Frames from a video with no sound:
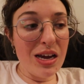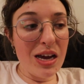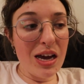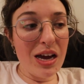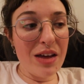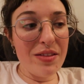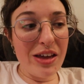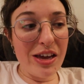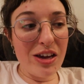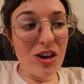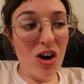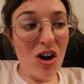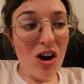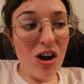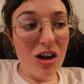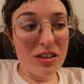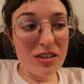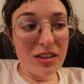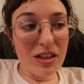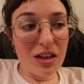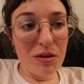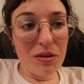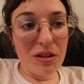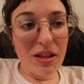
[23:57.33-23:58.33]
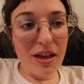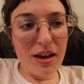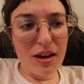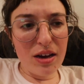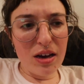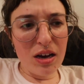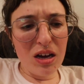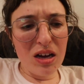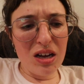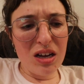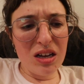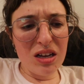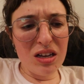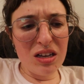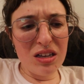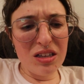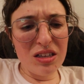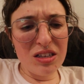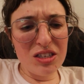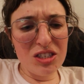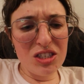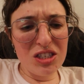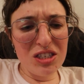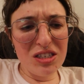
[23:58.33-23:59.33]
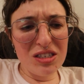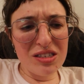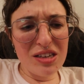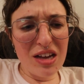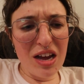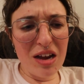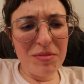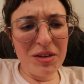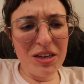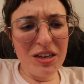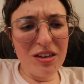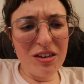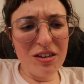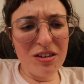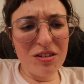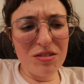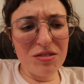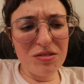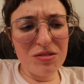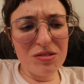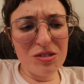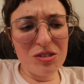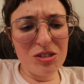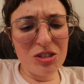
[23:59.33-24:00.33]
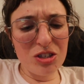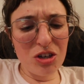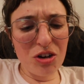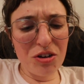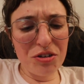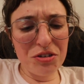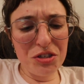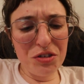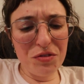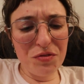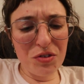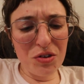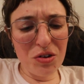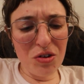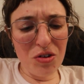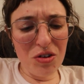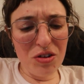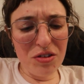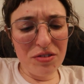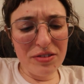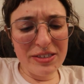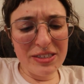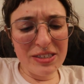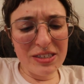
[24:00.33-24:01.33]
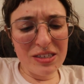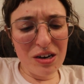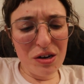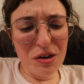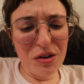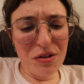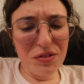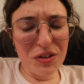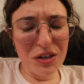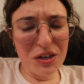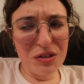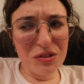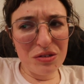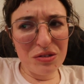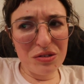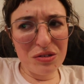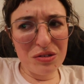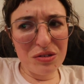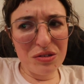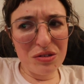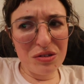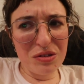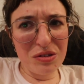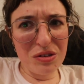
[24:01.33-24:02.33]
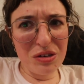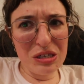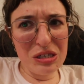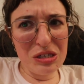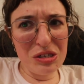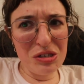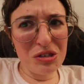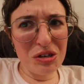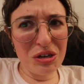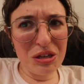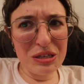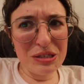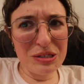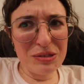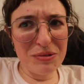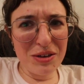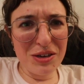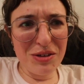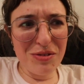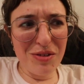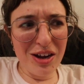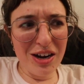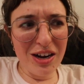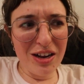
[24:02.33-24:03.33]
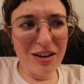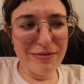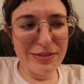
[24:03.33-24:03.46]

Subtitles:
And they called and they were like, she just had me charge you for all this stuff. Like, are you sure this is what you wanted?